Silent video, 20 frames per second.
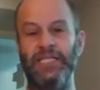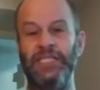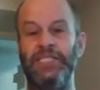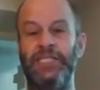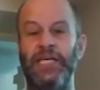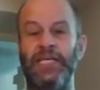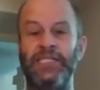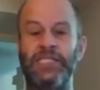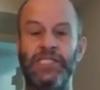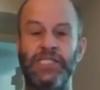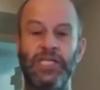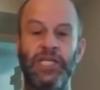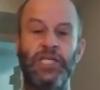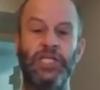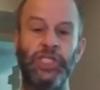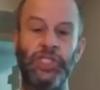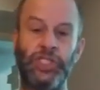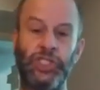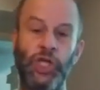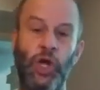just
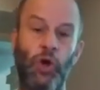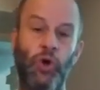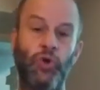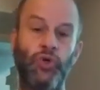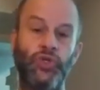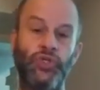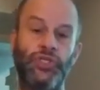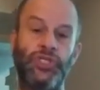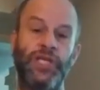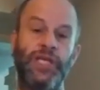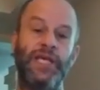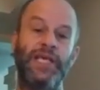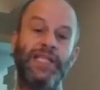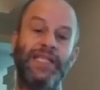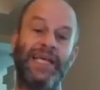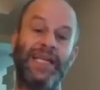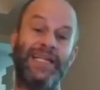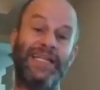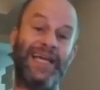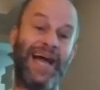shows
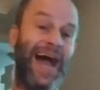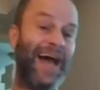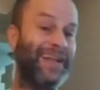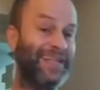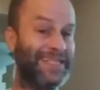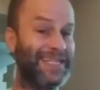that God